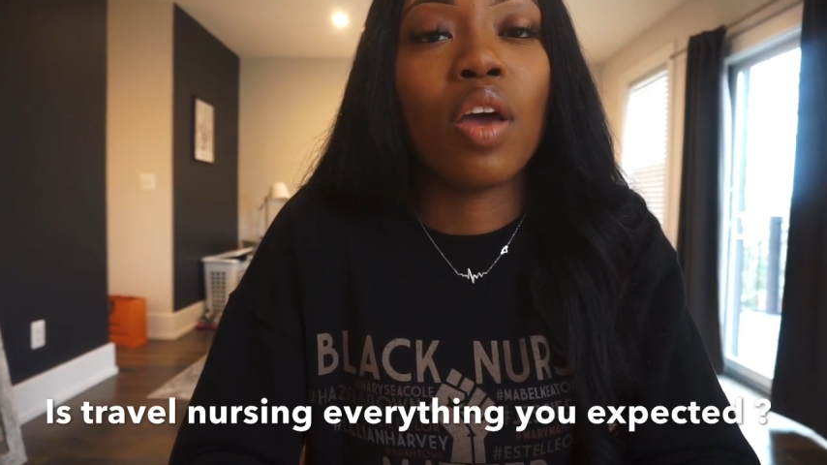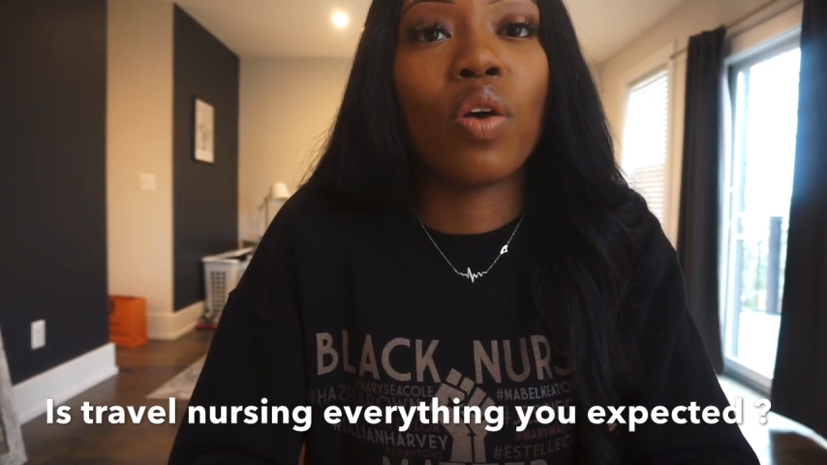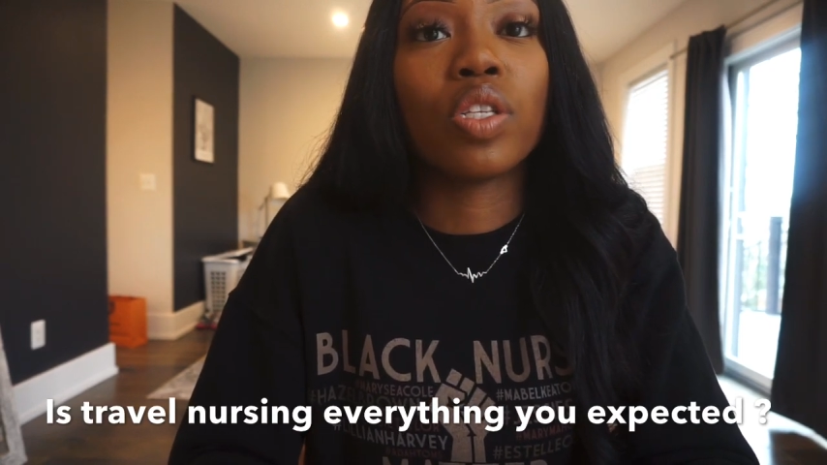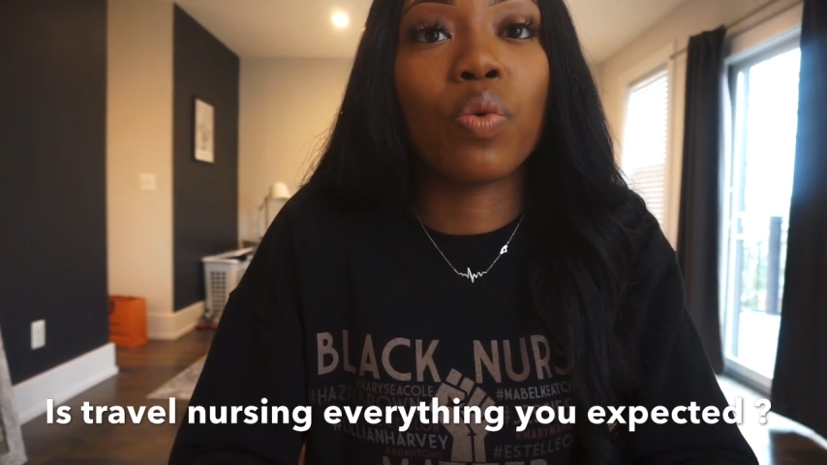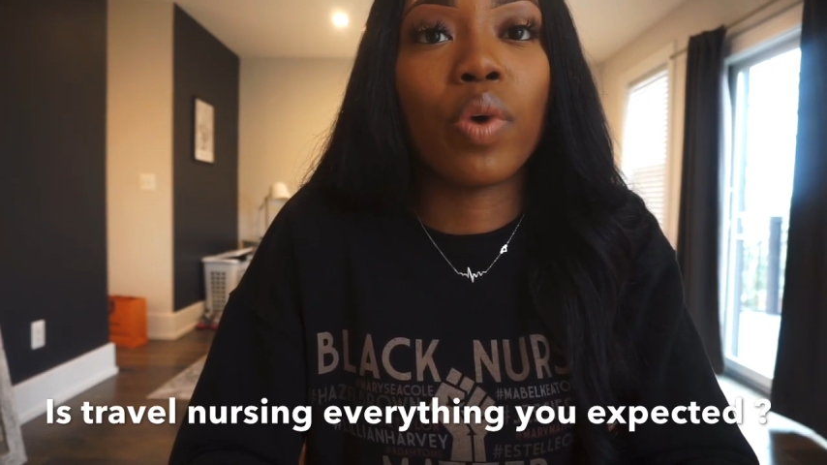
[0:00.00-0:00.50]

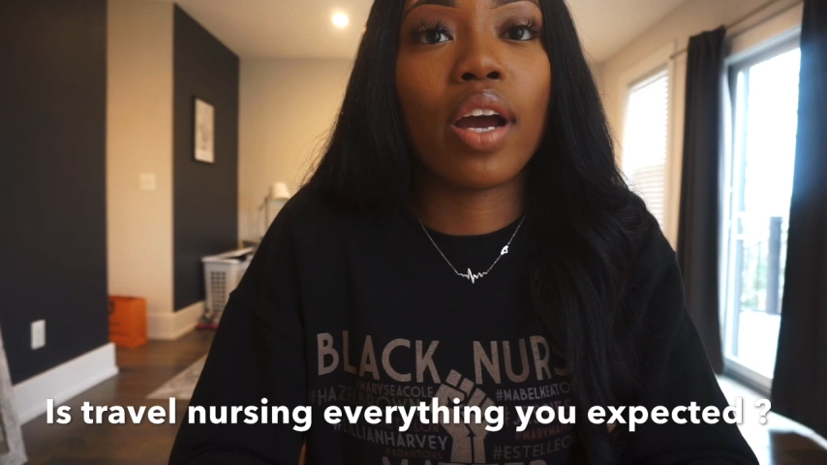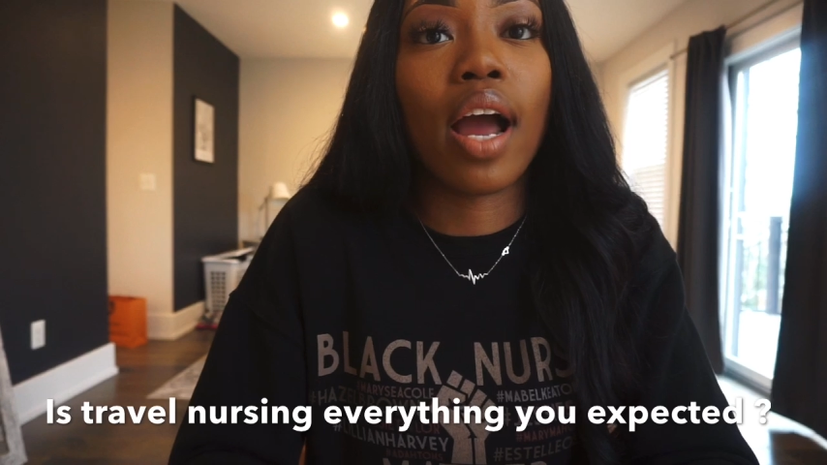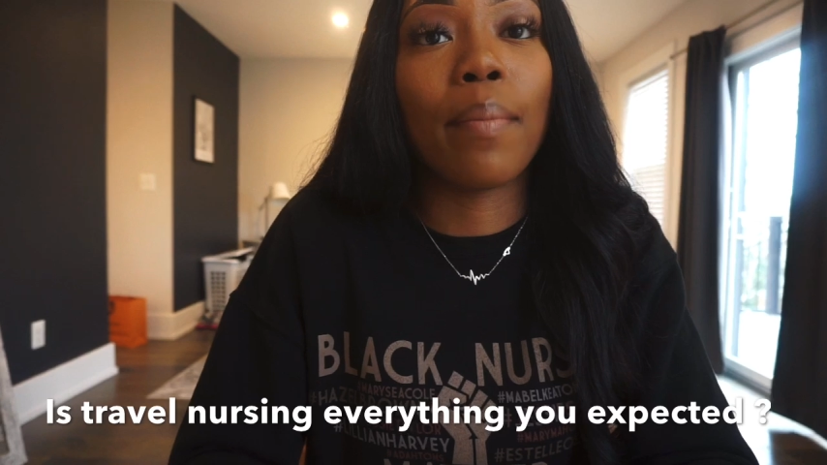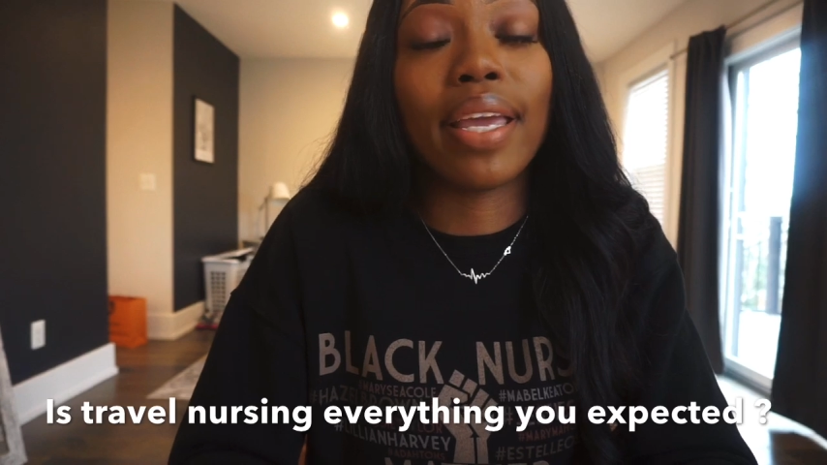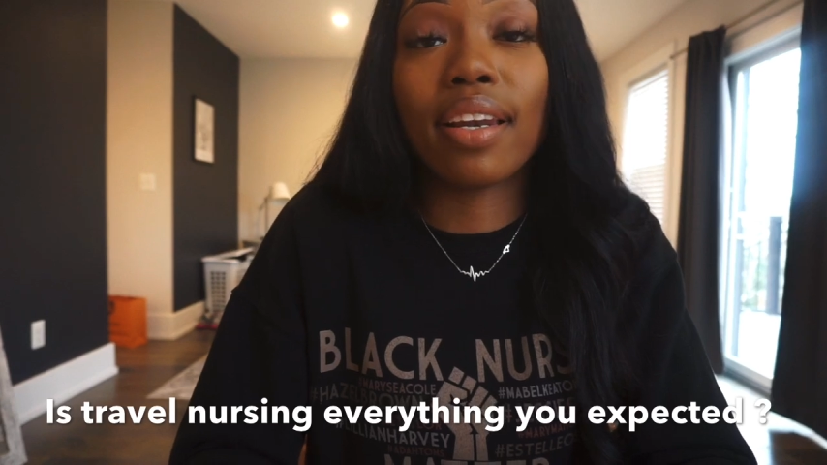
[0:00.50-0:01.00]
to where
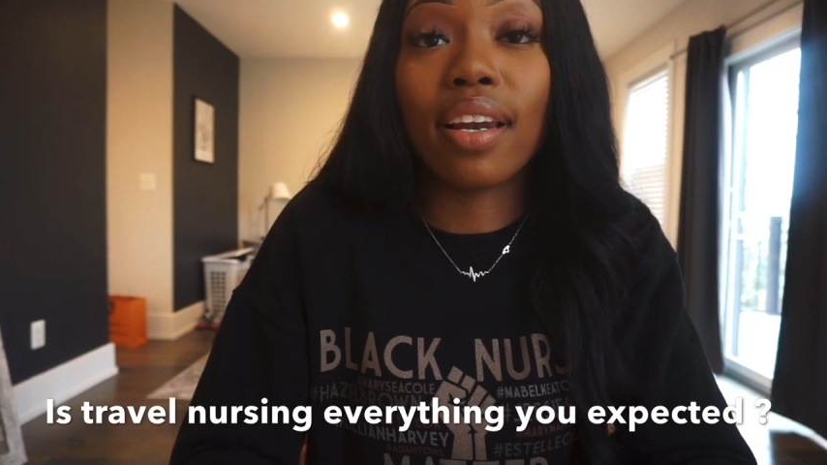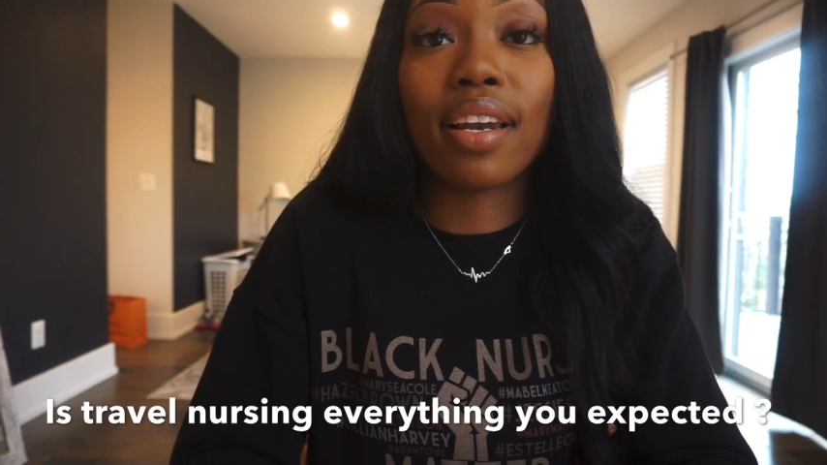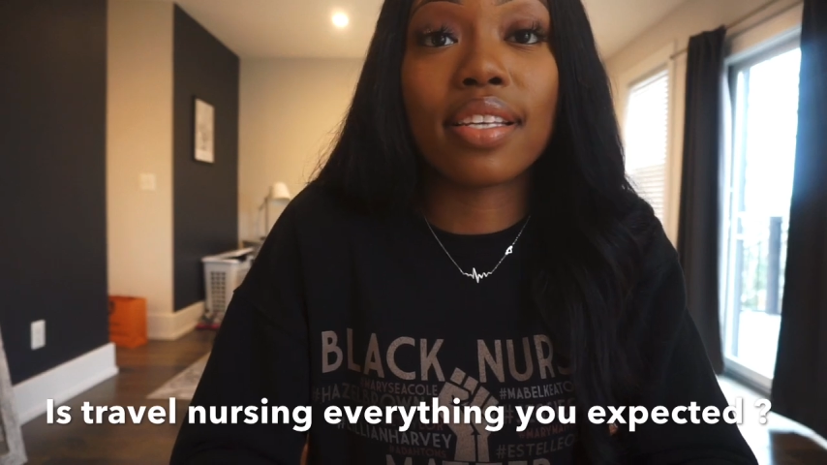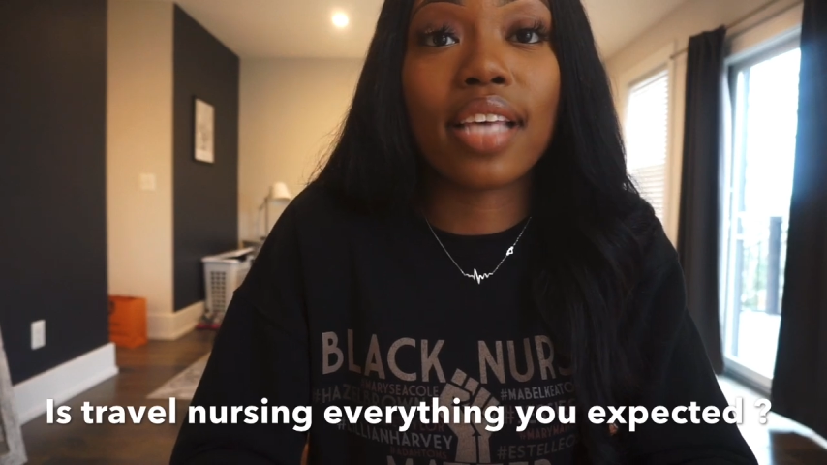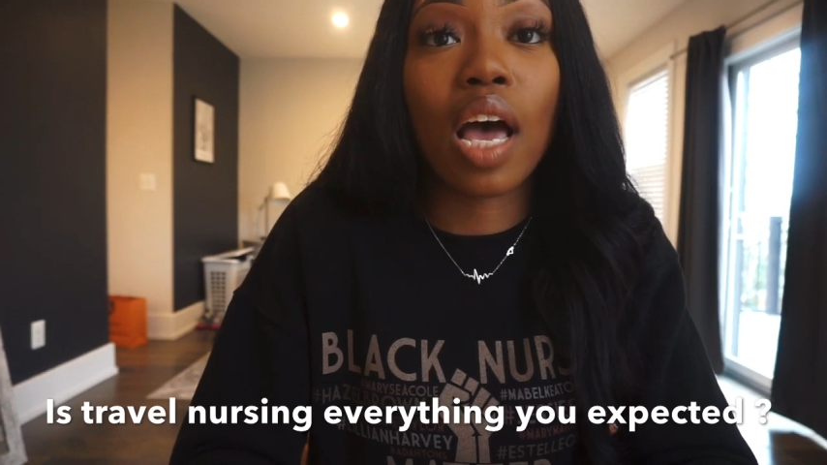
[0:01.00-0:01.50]
I'm ending
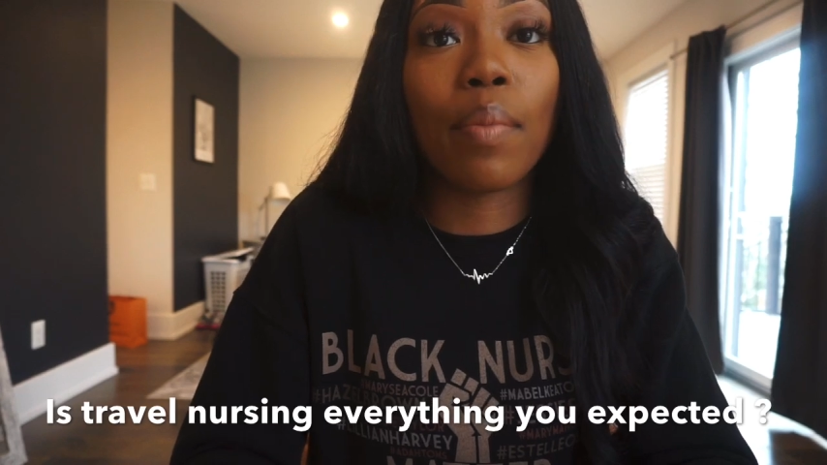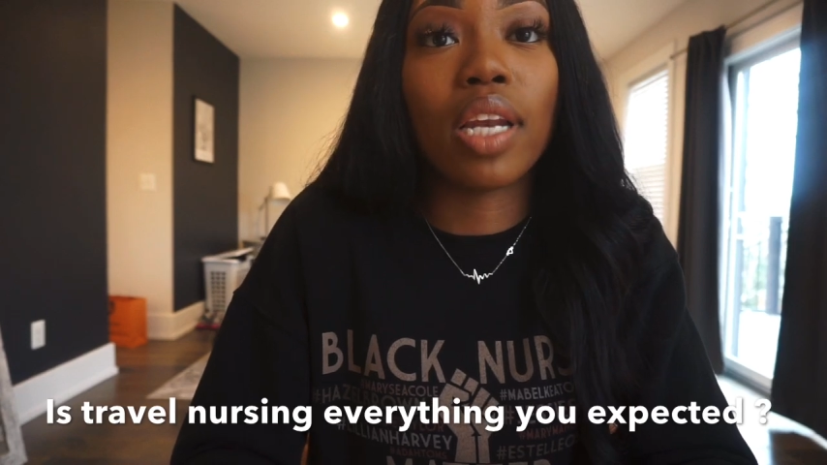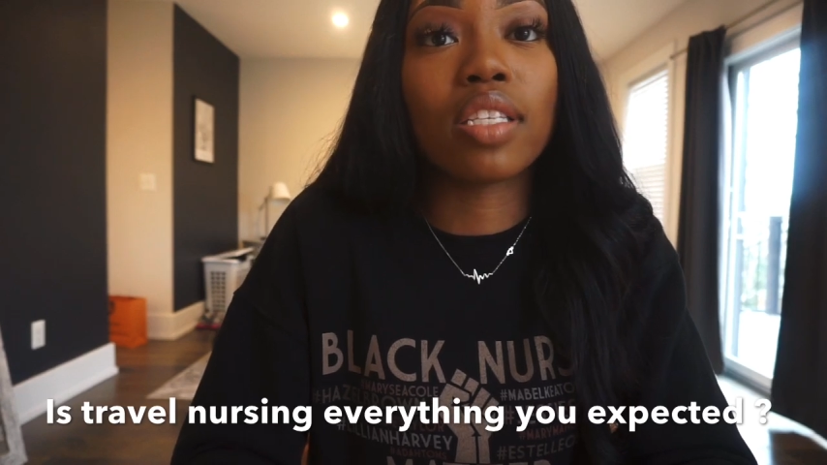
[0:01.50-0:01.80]
an assignment,